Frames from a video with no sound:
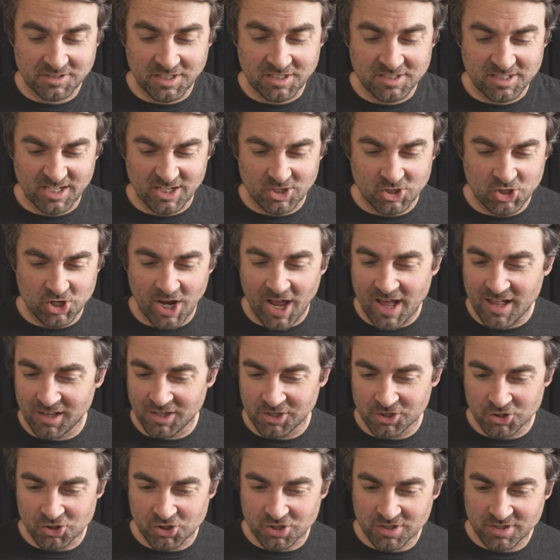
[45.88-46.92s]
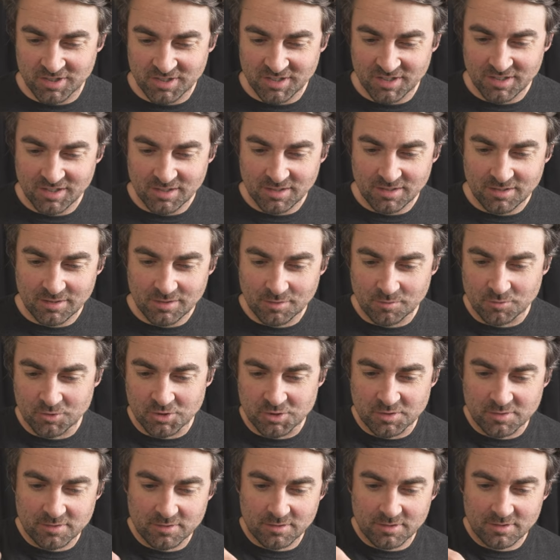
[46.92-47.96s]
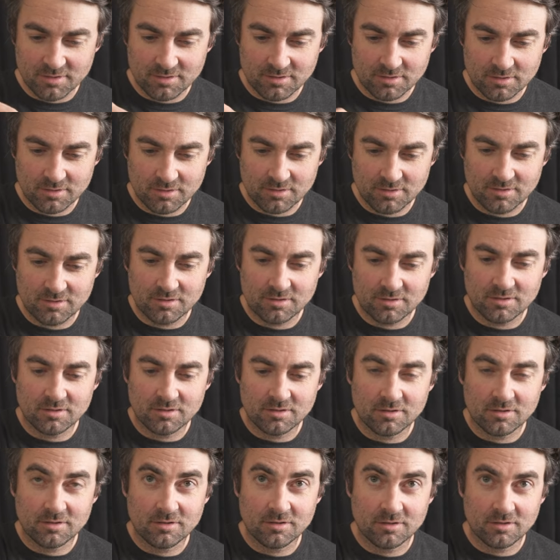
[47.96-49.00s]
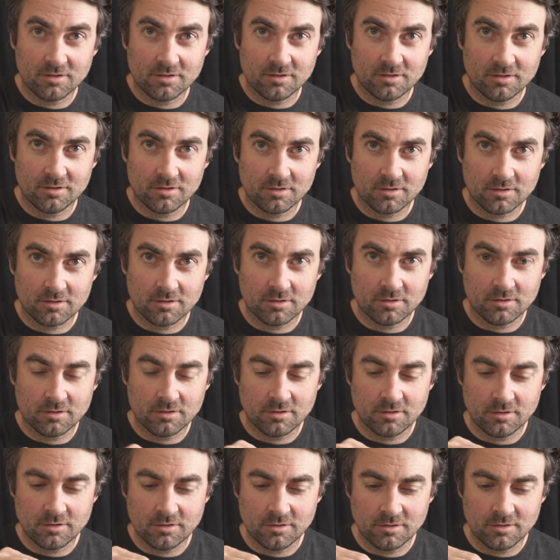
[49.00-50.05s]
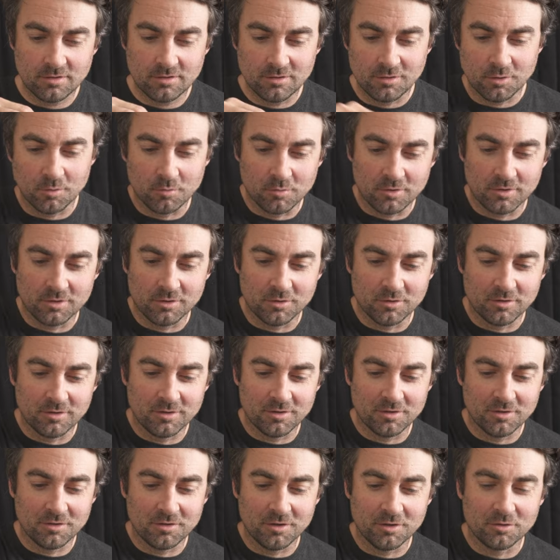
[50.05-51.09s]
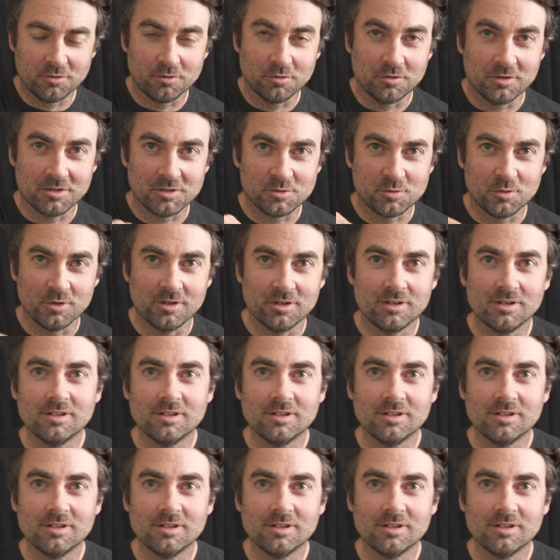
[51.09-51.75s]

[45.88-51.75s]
Sounds like and, a challenge. Yeah, it's a challenge. Whatever you choose is the lighting you have to use.